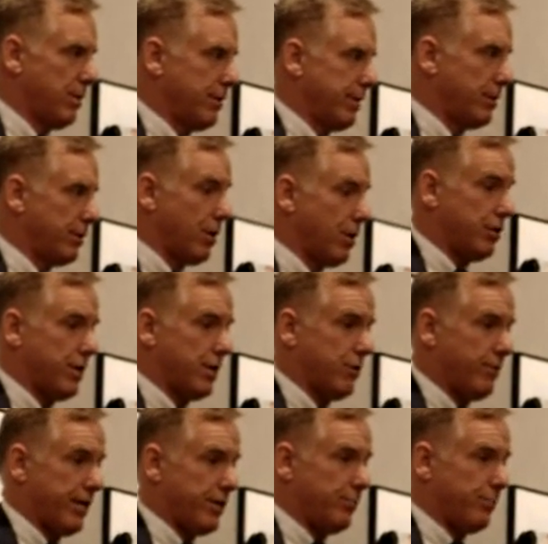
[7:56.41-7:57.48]
That's our
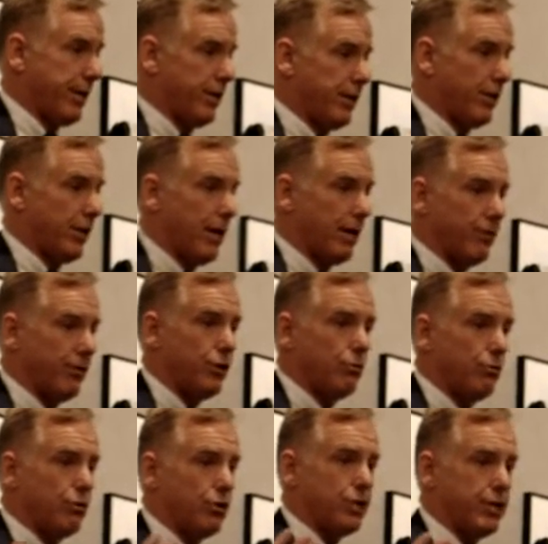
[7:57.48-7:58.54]
generation made a lot of
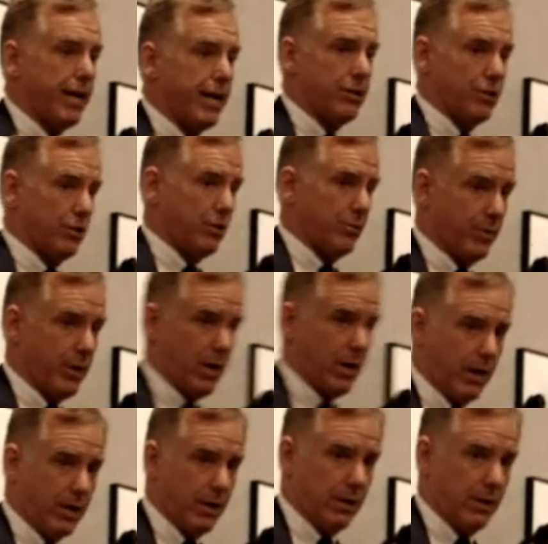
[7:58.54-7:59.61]
huge changes in
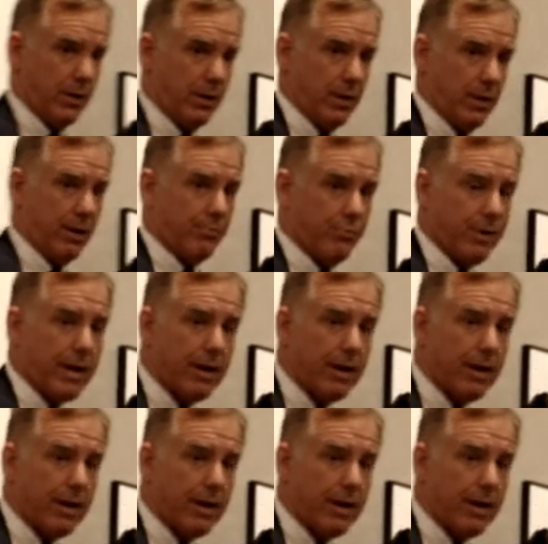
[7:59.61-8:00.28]
America, and I'm